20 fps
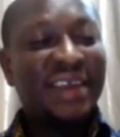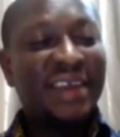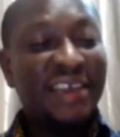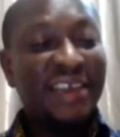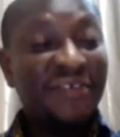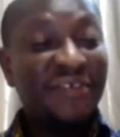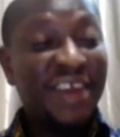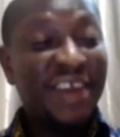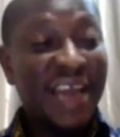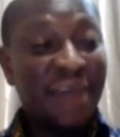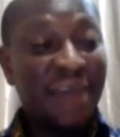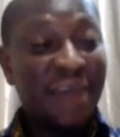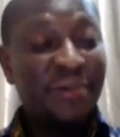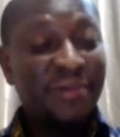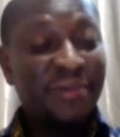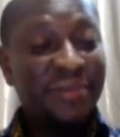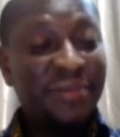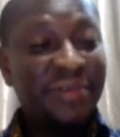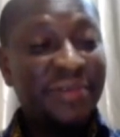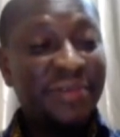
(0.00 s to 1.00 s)
living now,
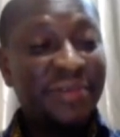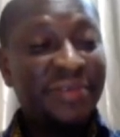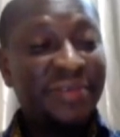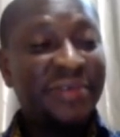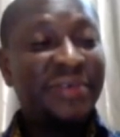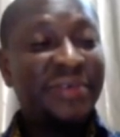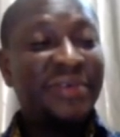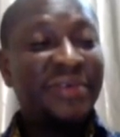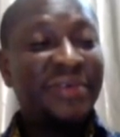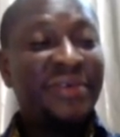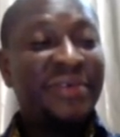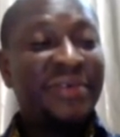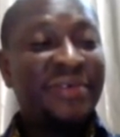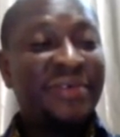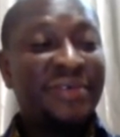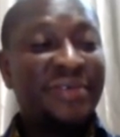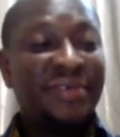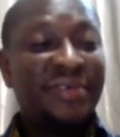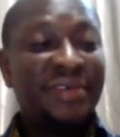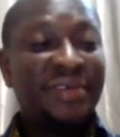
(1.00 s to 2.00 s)

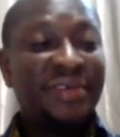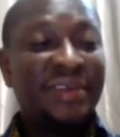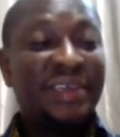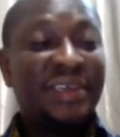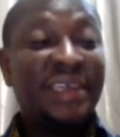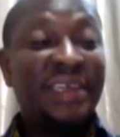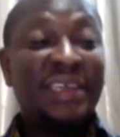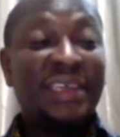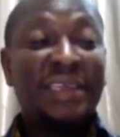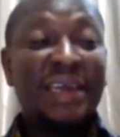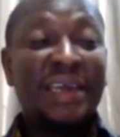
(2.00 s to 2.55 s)
since